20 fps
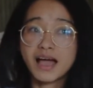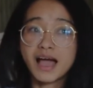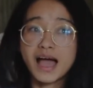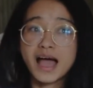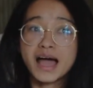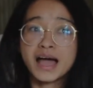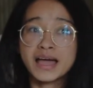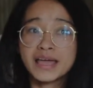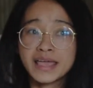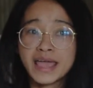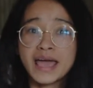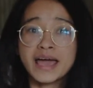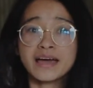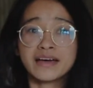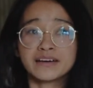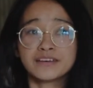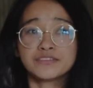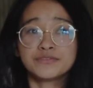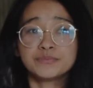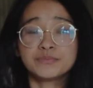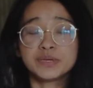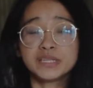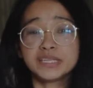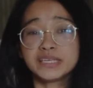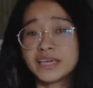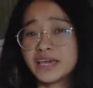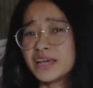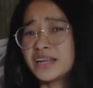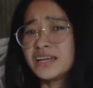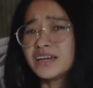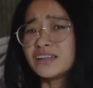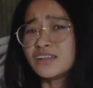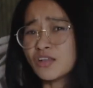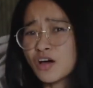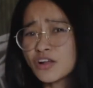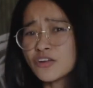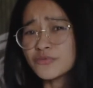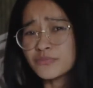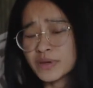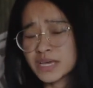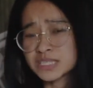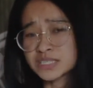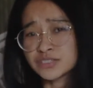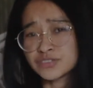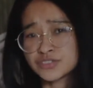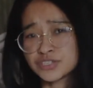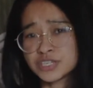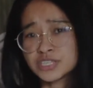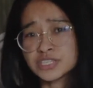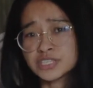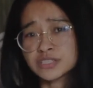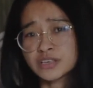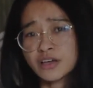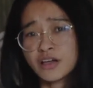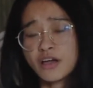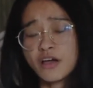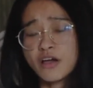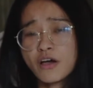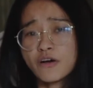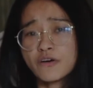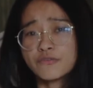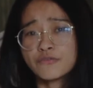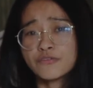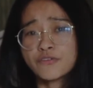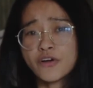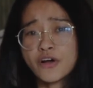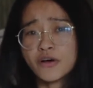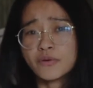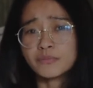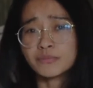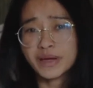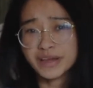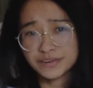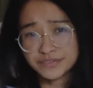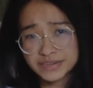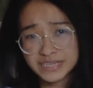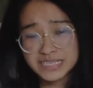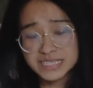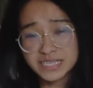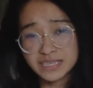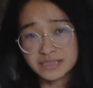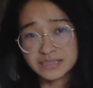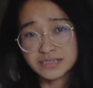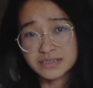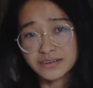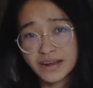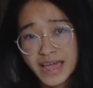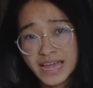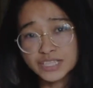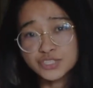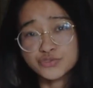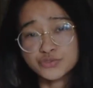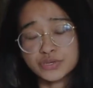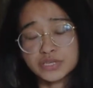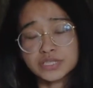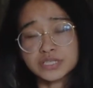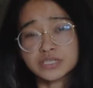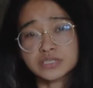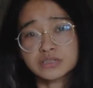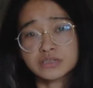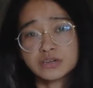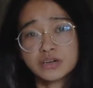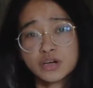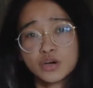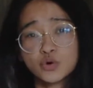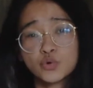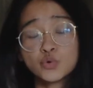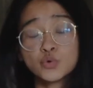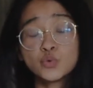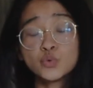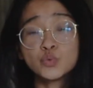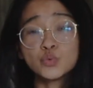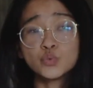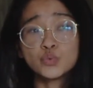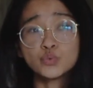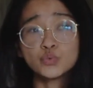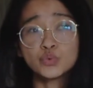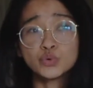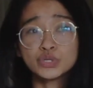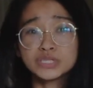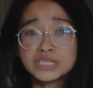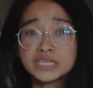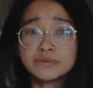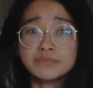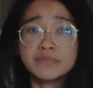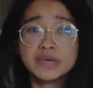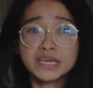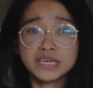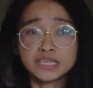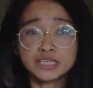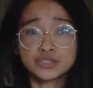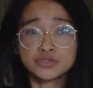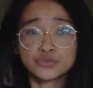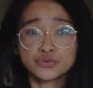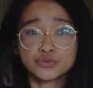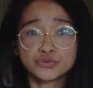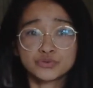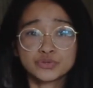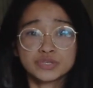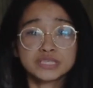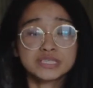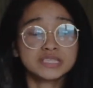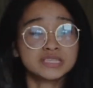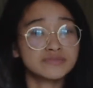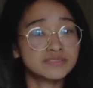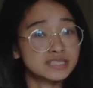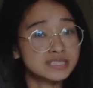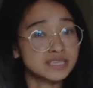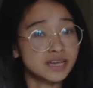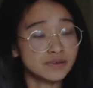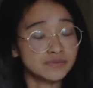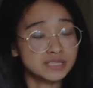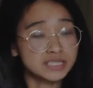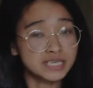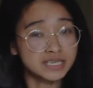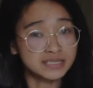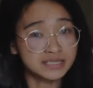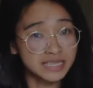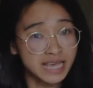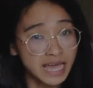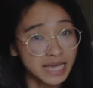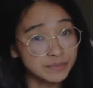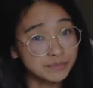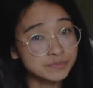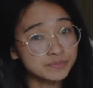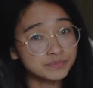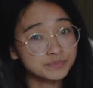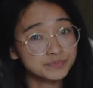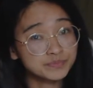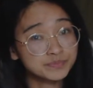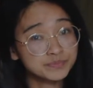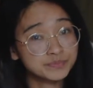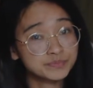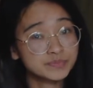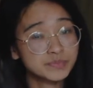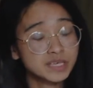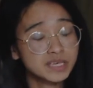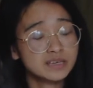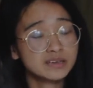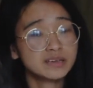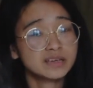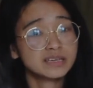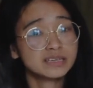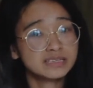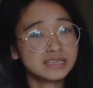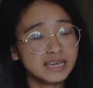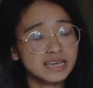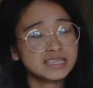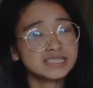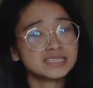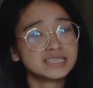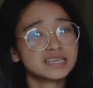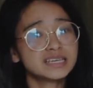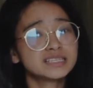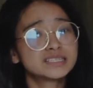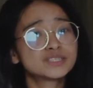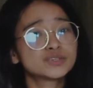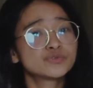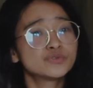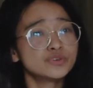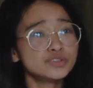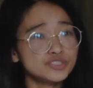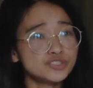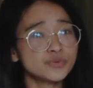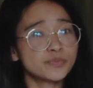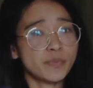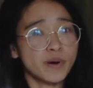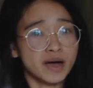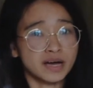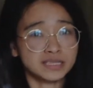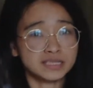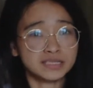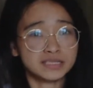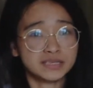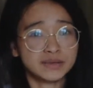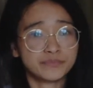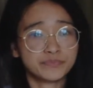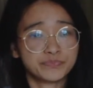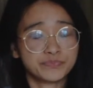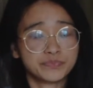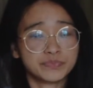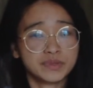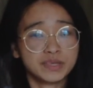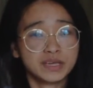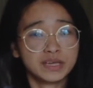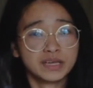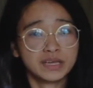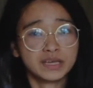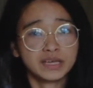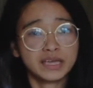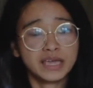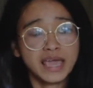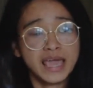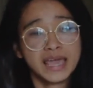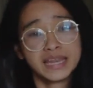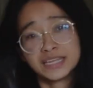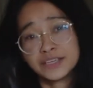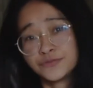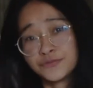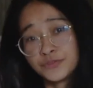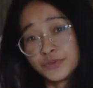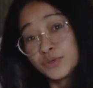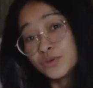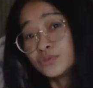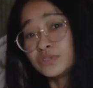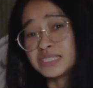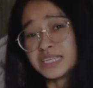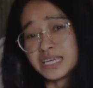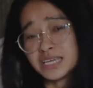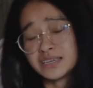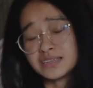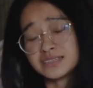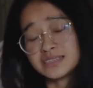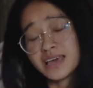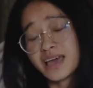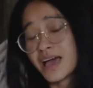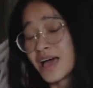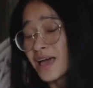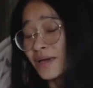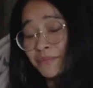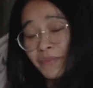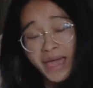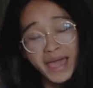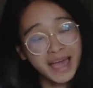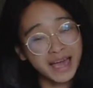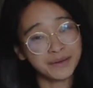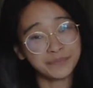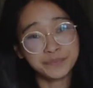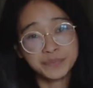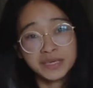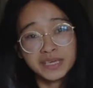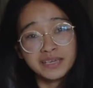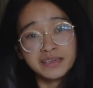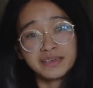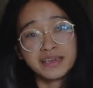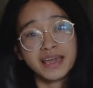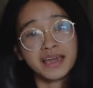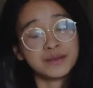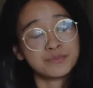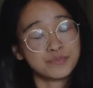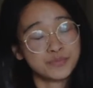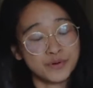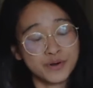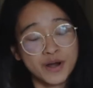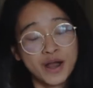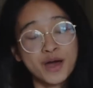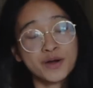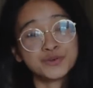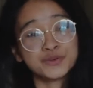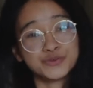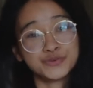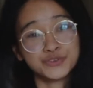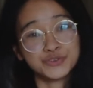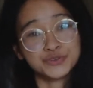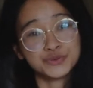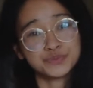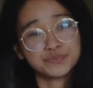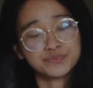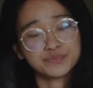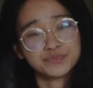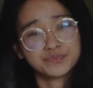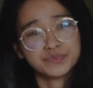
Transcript: I have been getting a lot of messages from my recent graduates who didn't make it through the civil service exam. Yes, it's good to pass, and if you did, I'm happy and proud of you.